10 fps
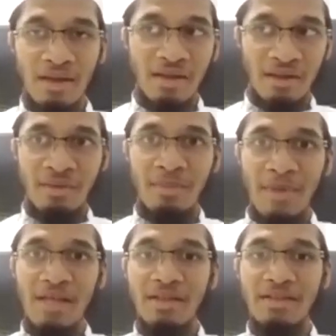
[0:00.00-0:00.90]

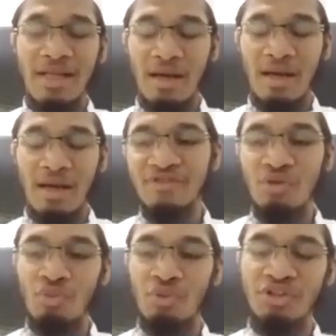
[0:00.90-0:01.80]
ibadah, the
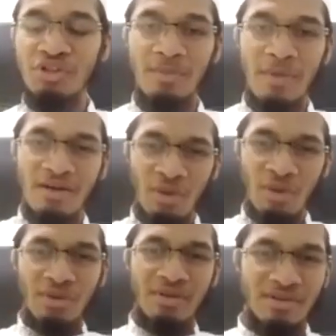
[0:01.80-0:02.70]
acts of worship are
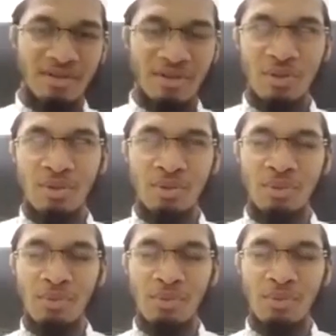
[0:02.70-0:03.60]
not, you
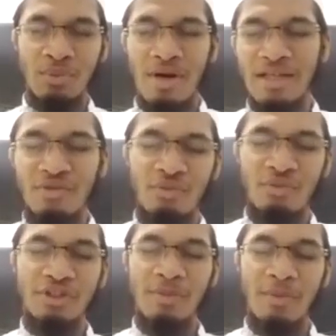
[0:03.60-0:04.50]
know, acts
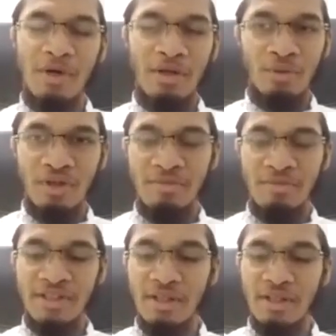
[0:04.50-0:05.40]
of worship are not
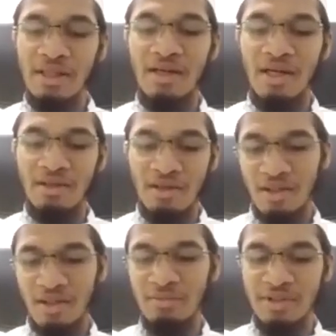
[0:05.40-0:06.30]
limited. They are
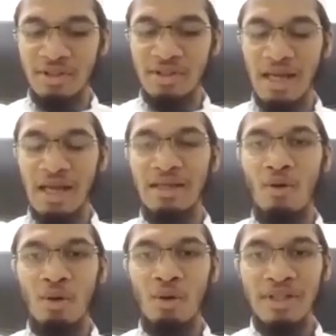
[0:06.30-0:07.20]
unlimited and
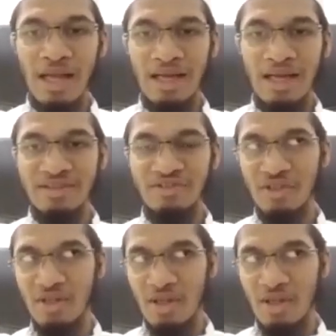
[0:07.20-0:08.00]
all the acts